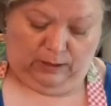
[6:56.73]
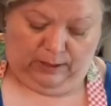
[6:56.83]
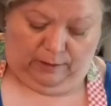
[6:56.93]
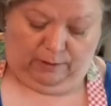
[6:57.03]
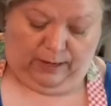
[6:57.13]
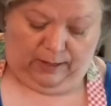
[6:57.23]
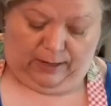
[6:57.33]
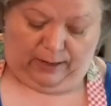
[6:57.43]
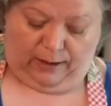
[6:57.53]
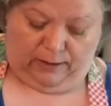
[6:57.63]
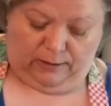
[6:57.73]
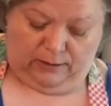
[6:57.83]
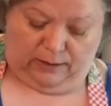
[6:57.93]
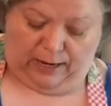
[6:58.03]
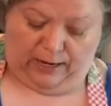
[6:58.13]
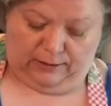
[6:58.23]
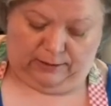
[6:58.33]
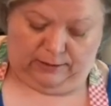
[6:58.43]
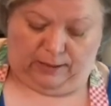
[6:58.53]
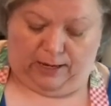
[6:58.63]
And that adds
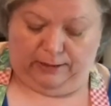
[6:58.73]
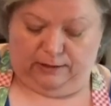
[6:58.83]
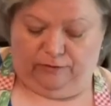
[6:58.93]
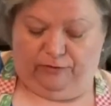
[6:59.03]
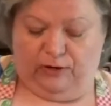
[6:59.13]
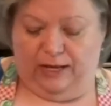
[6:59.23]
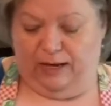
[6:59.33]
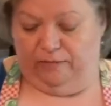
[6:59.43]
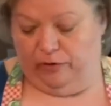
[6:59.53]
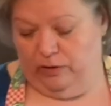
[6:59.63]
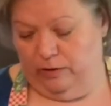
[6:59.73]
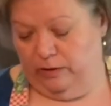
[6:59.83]
lots and lots of flavor.